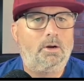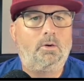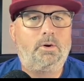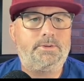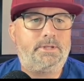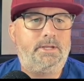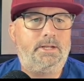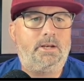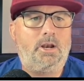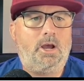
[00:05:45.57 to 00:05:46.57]
Or is
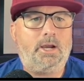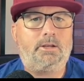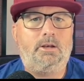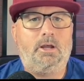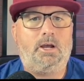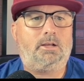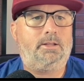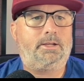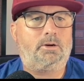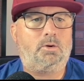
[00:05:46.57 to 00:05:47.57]
it knock knock
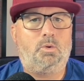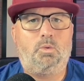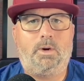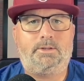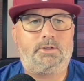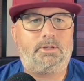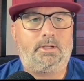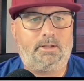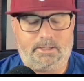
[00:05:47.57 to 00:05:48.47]
like a question?